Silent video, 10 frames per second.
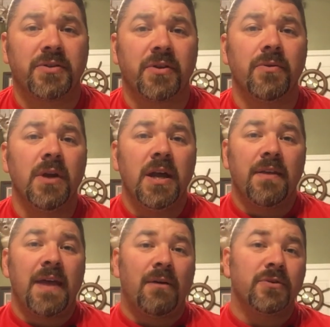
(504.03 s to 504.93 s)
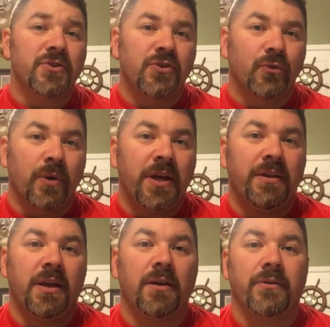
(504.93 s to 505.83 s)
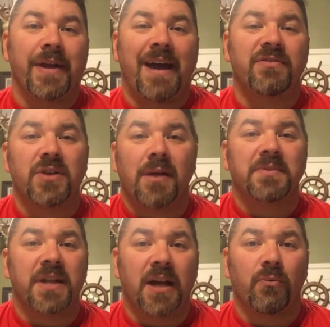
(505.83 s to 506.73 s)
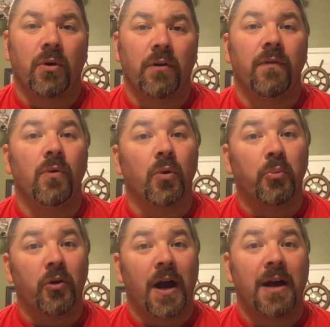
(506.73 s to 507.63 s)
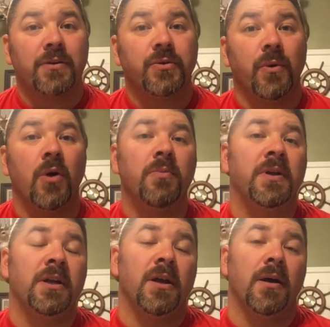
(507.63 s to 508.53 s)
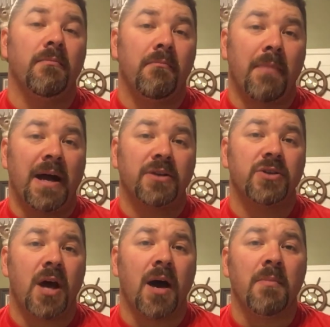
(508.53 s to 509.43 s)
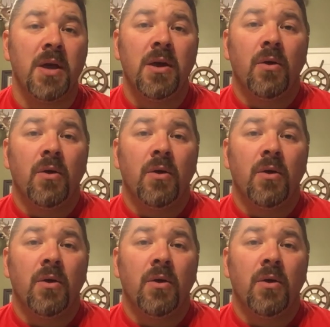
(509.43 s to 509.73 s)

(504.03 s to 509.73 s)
So that was 3 of the other dive shops that I'd worked for prior to opening up my shop.